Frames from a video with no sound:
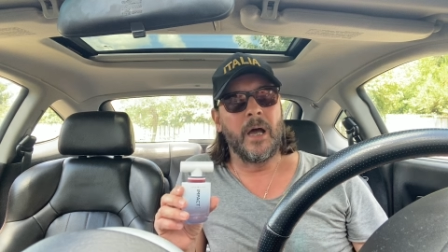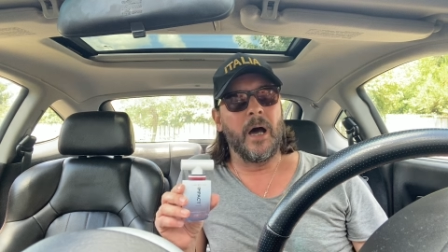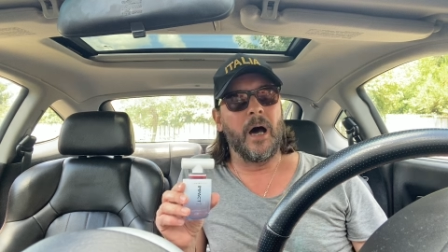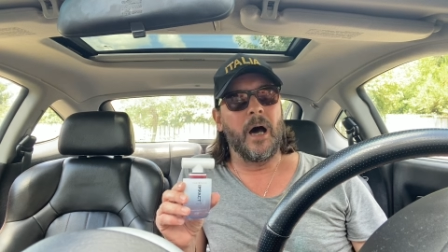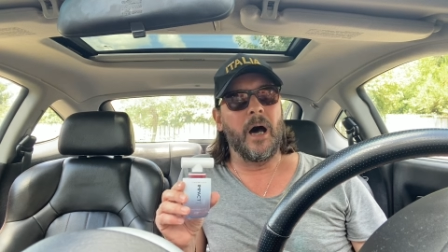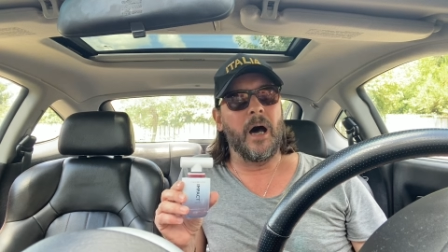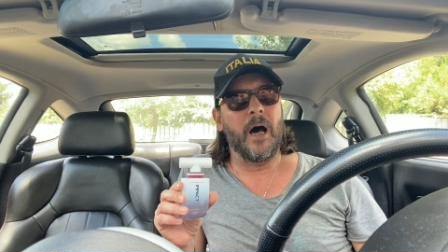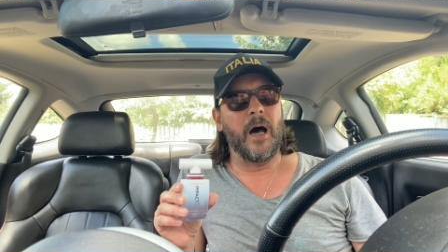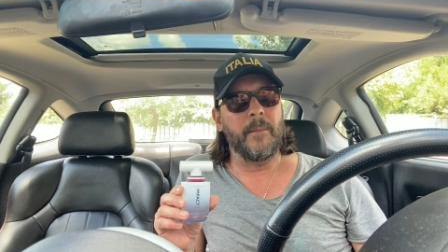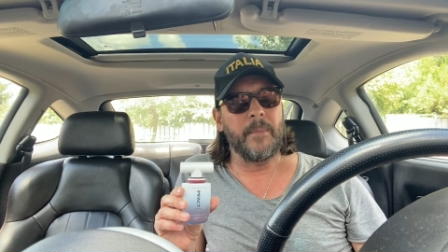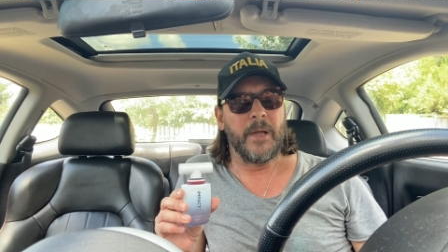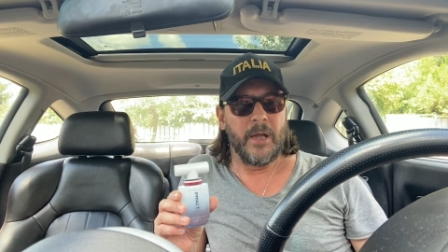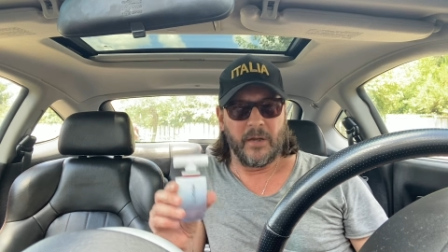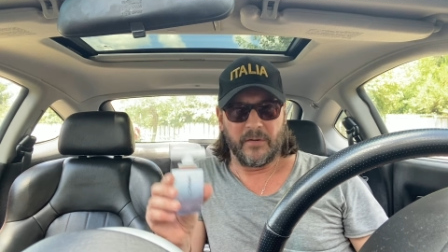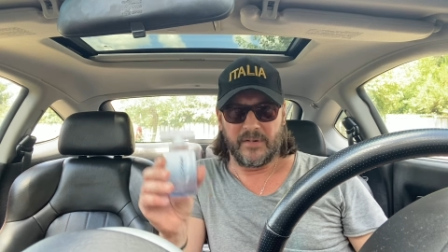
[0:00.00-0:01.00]
Um,
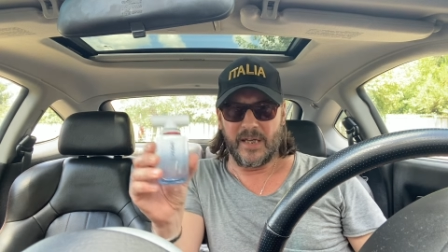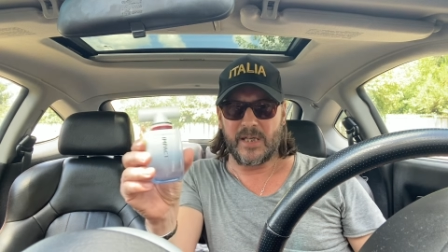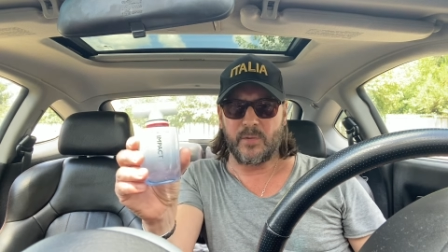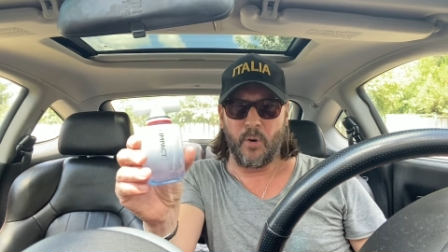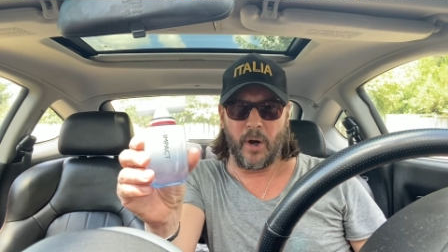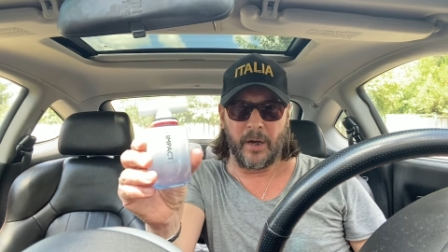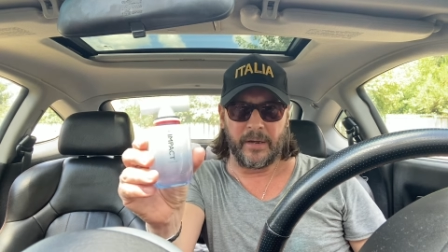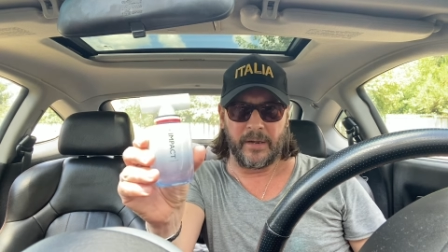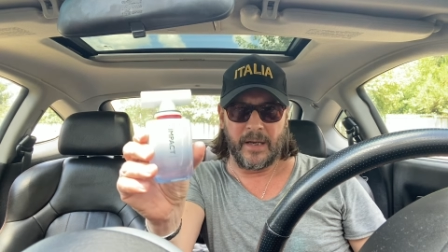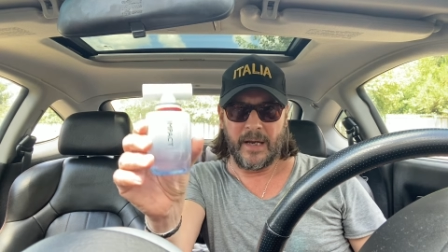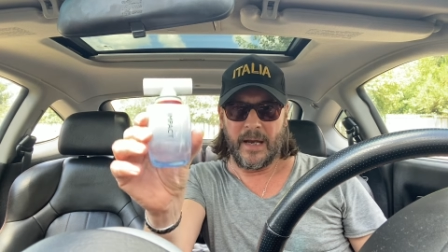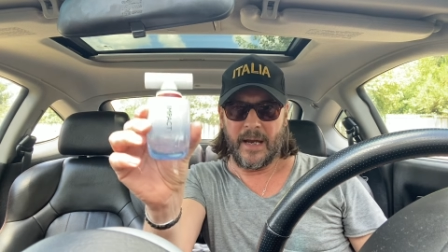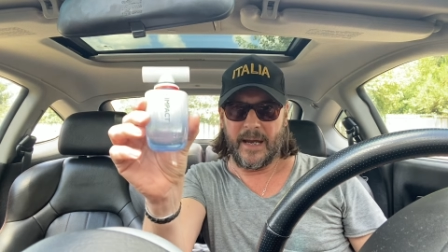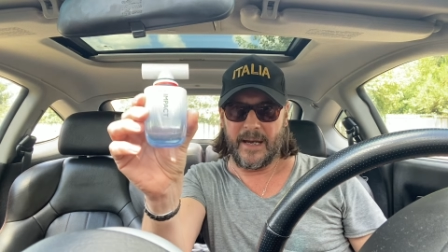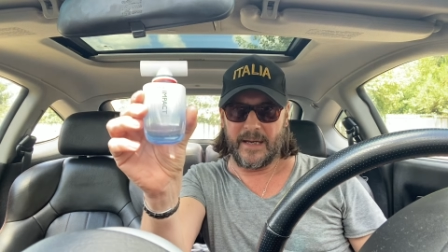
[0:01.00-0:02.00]
this one
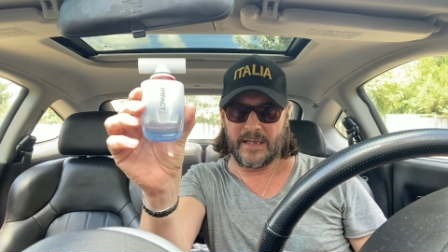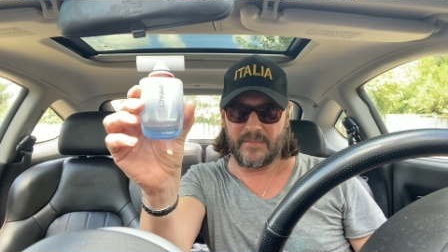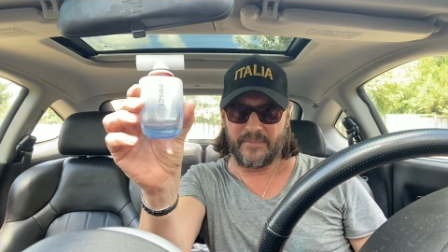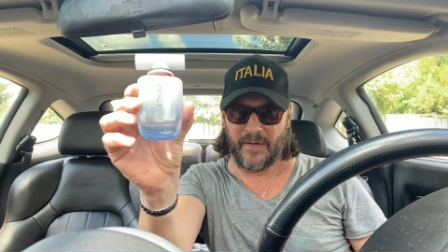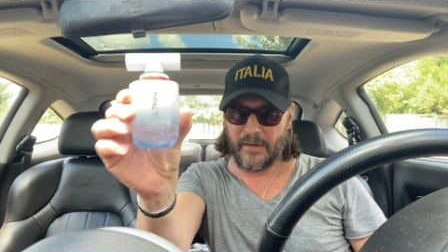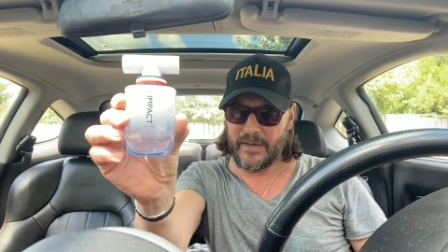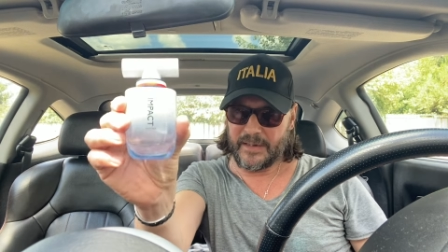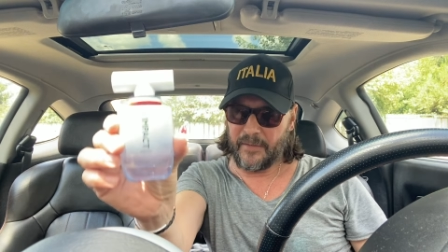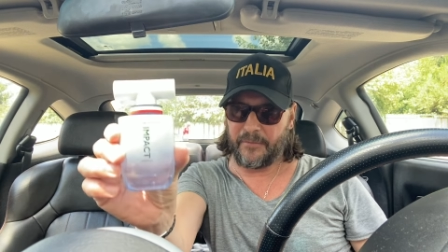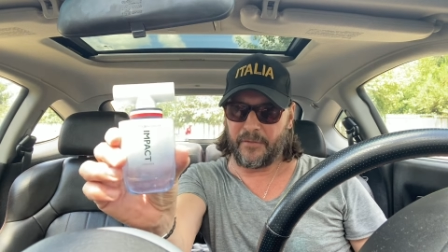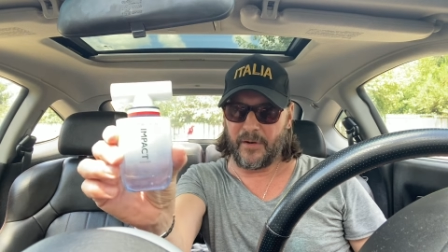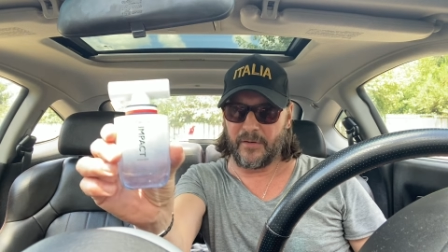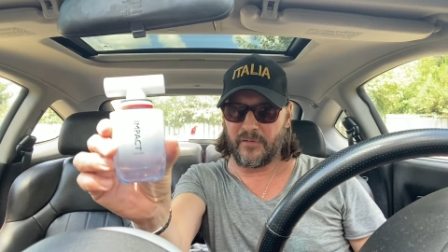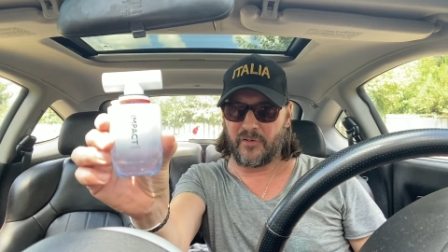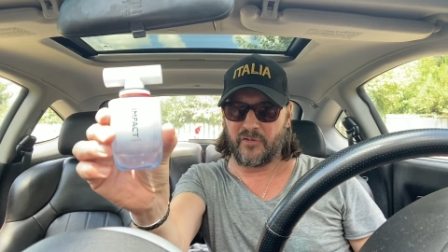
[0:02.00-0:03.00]
is very
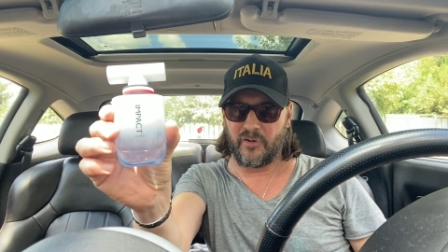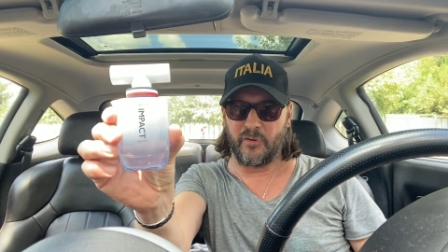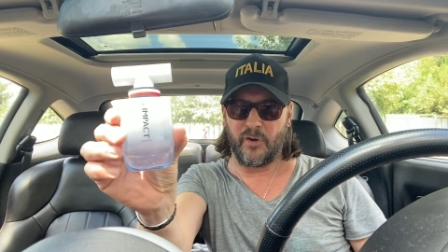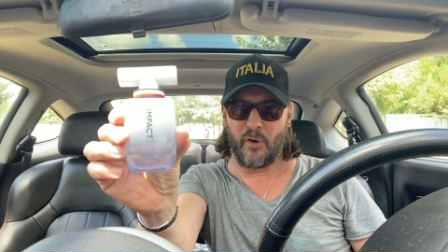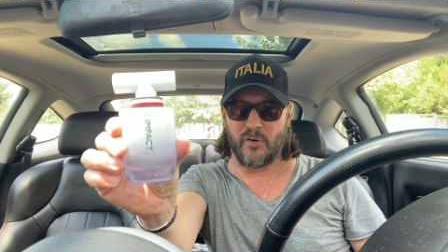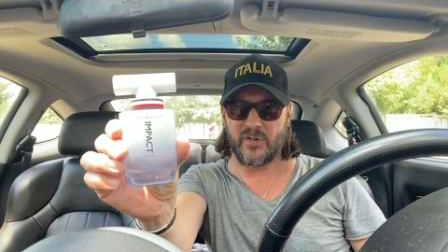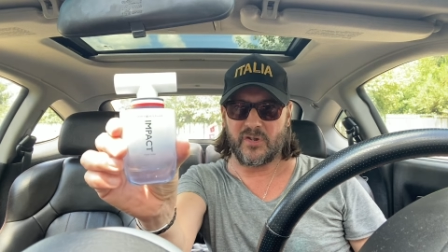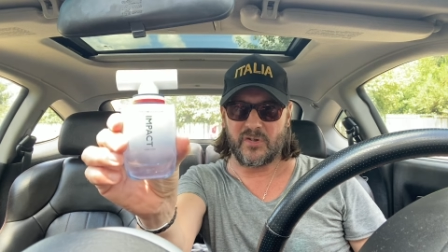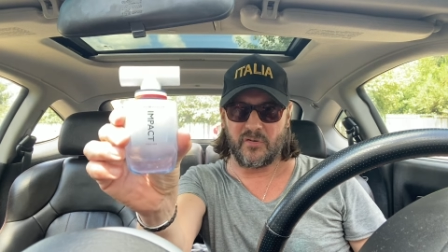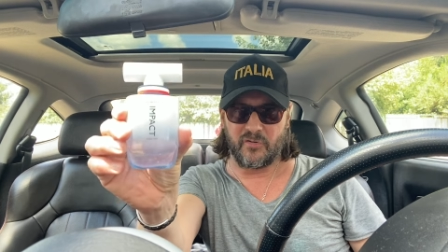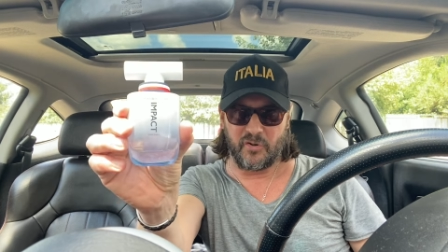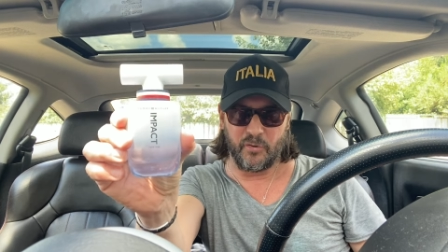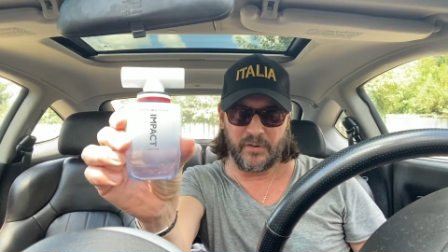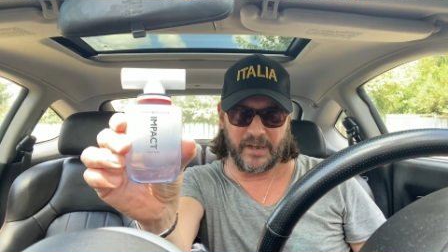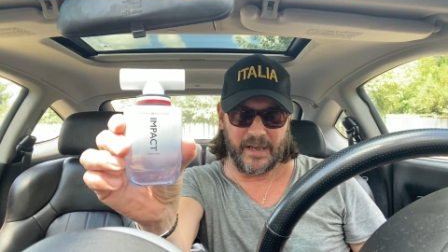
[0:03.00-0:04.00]
different to those
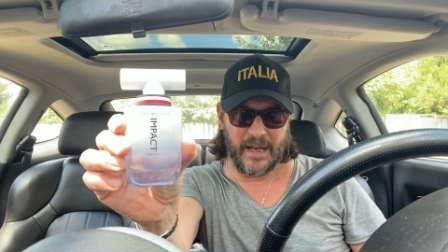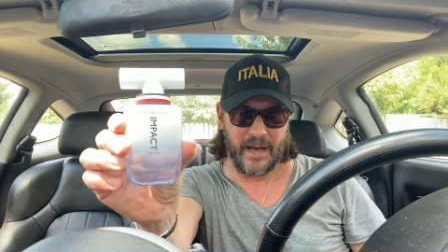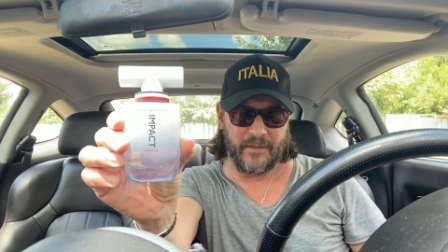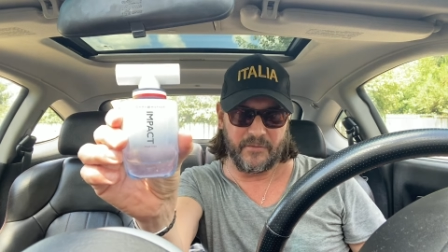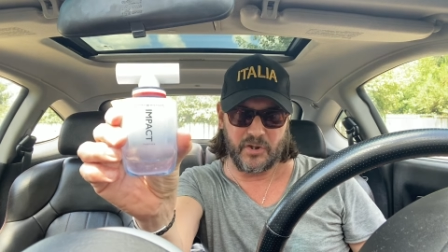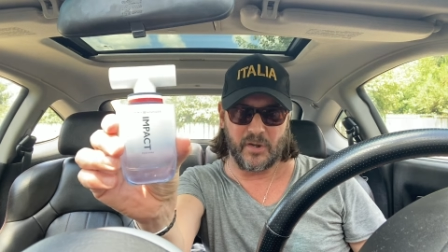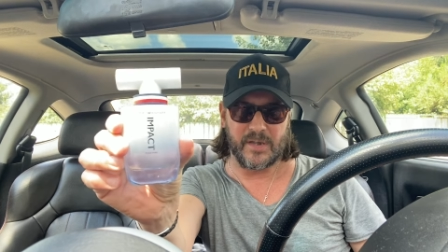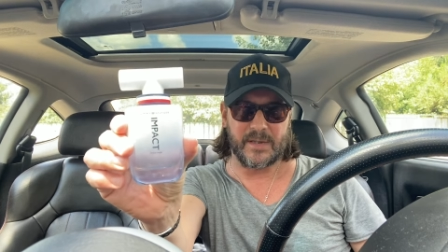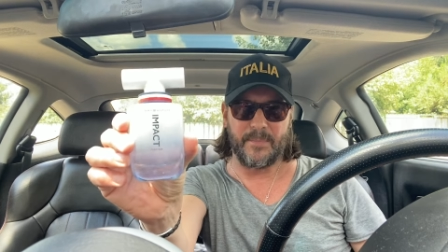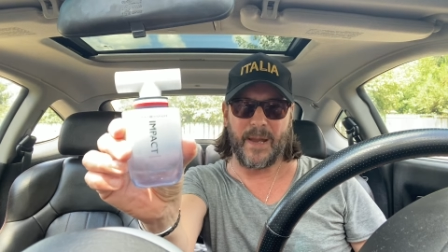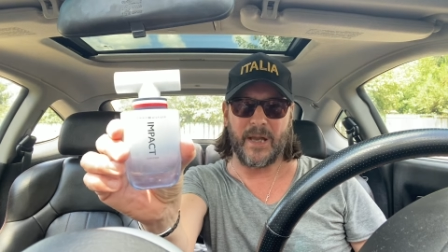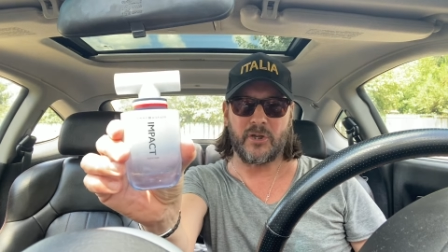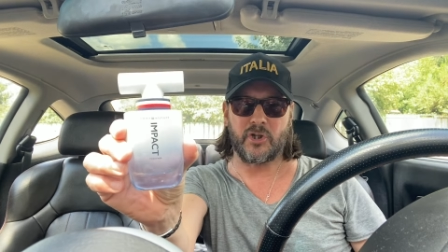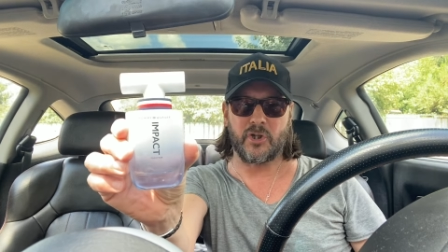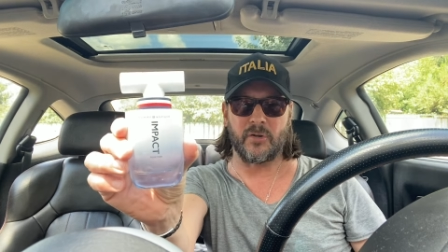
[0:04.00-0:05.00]
two that I've just
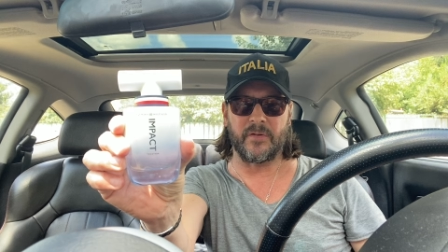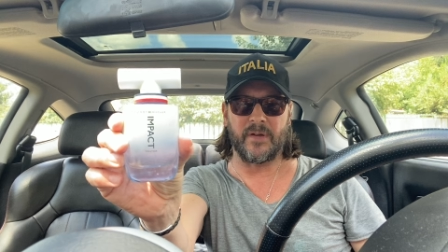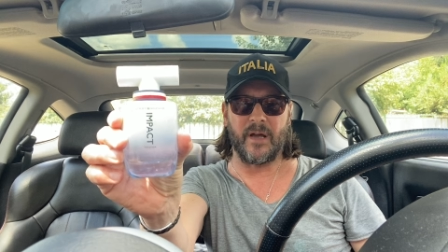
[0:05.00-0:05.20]
mentioned.